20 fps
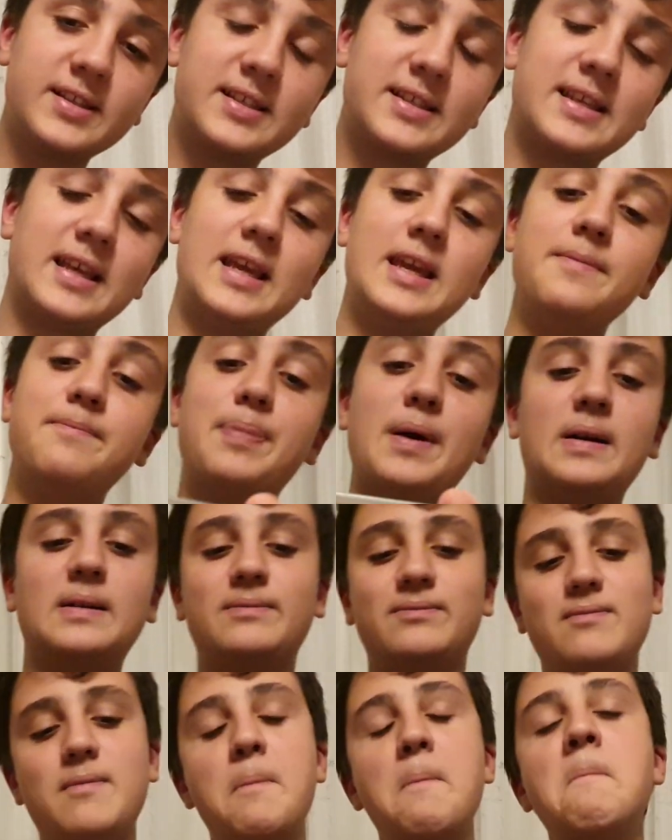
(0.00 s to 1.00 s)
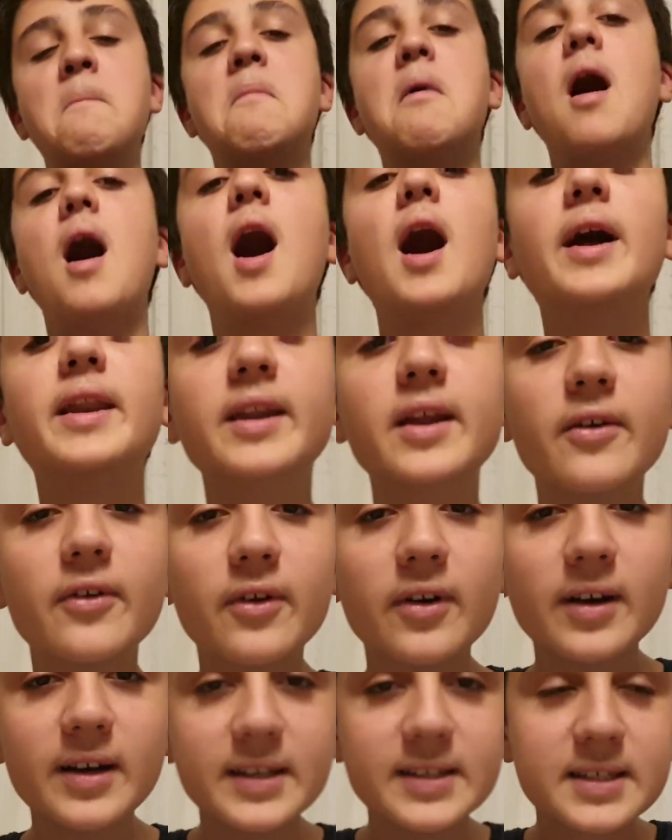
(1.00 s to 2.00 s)
see, but
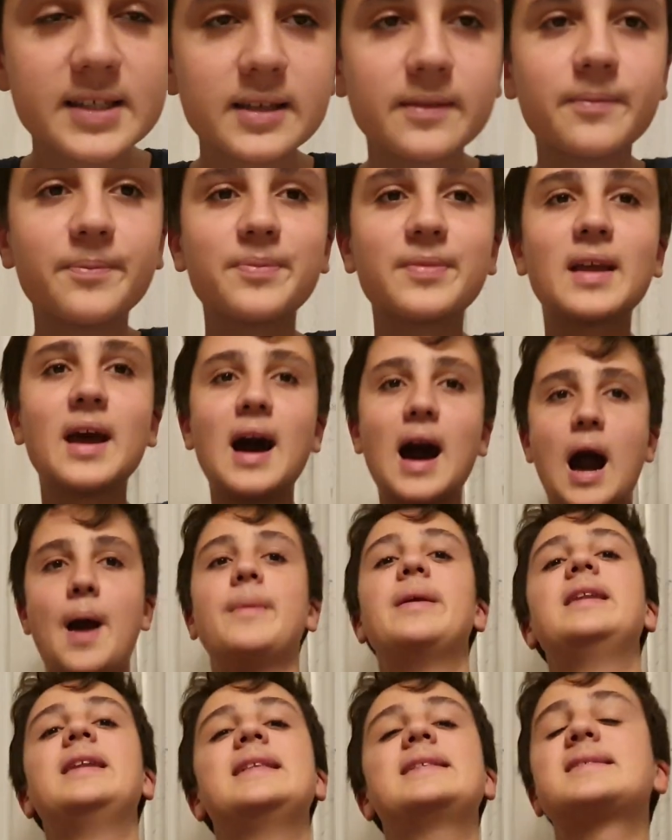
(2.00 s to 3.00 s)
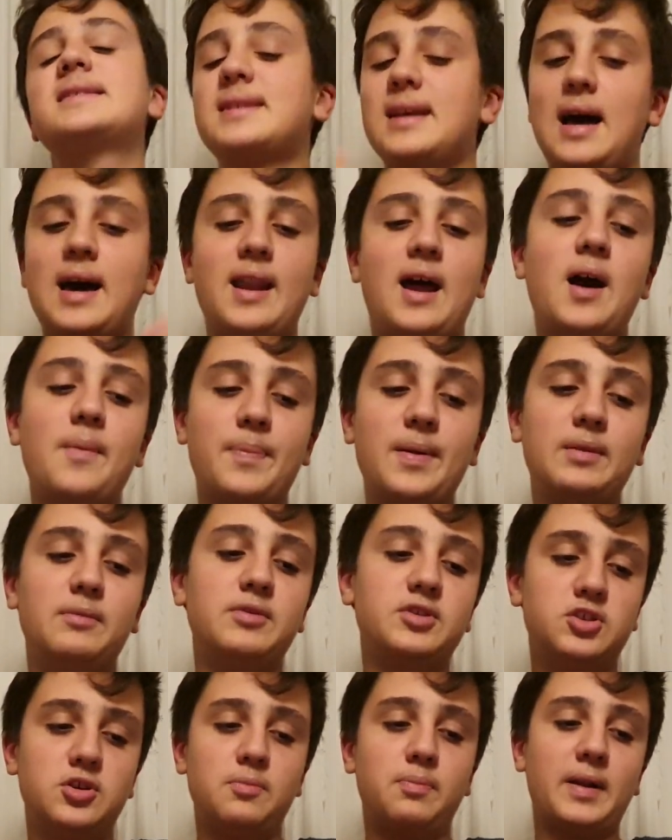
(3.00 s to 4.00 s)
minorism. I mean, it's an iPad
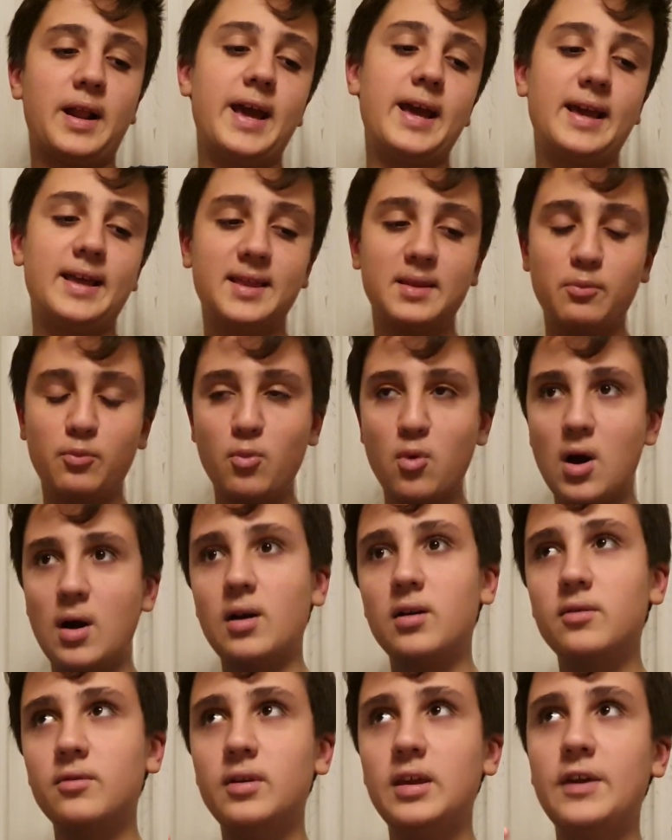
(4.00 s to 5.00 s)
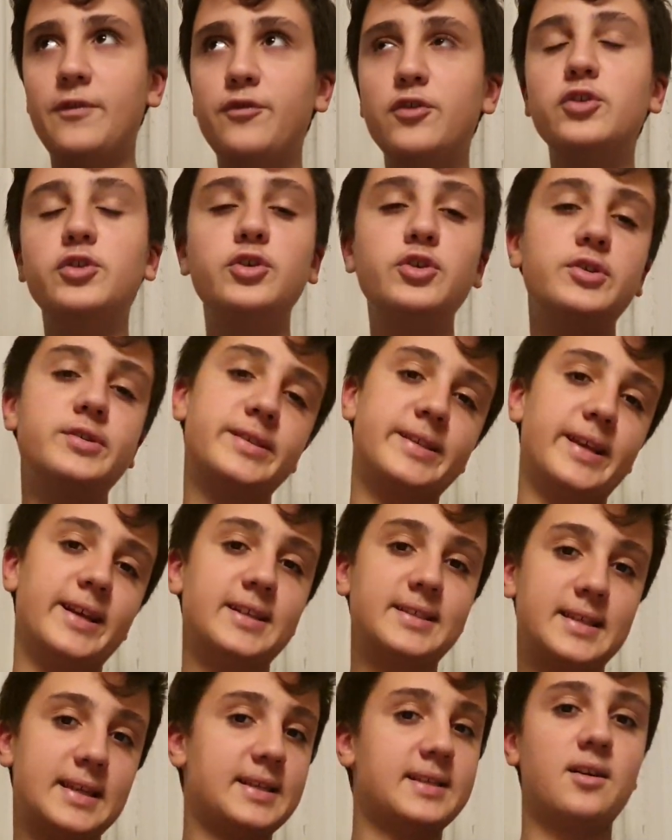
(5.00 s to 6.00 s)
that you play, and while if you use
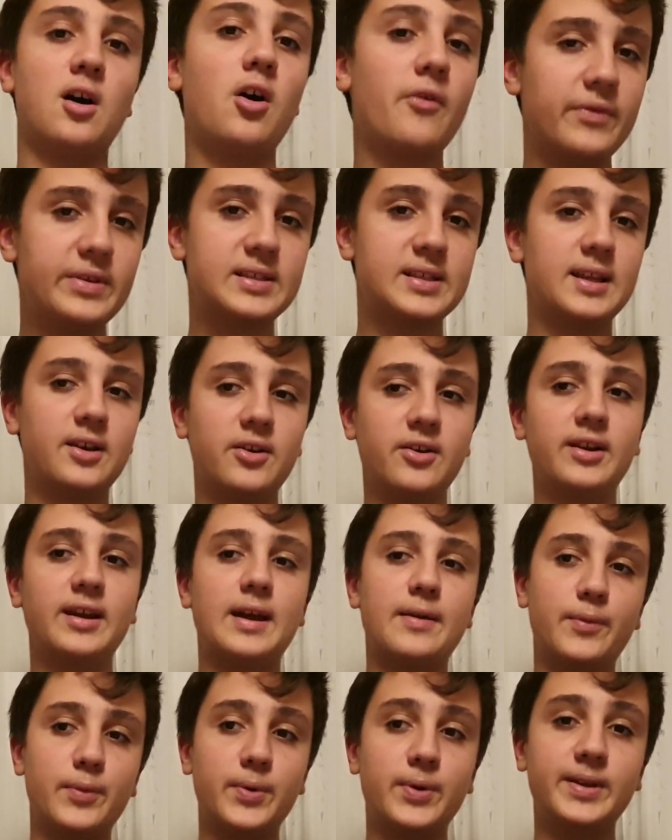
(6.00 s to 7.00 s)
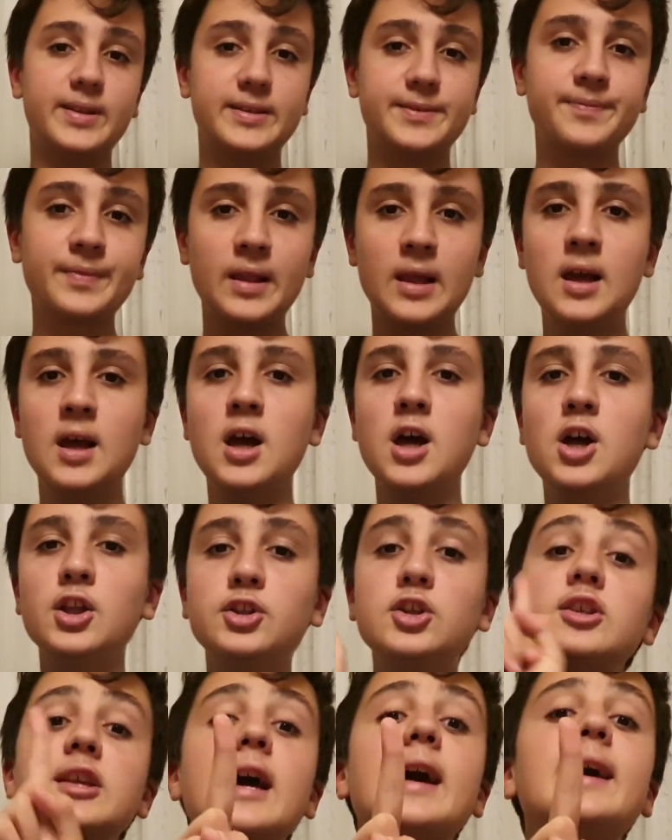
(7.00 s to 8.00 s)
things, it's obviously going to get ruined.
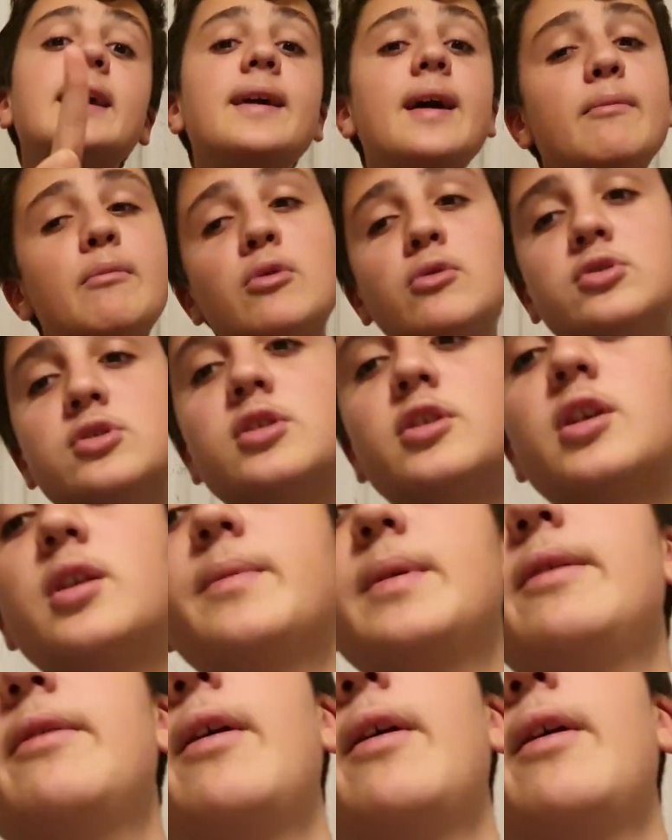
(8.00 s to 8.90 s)
Today, I'm also going to be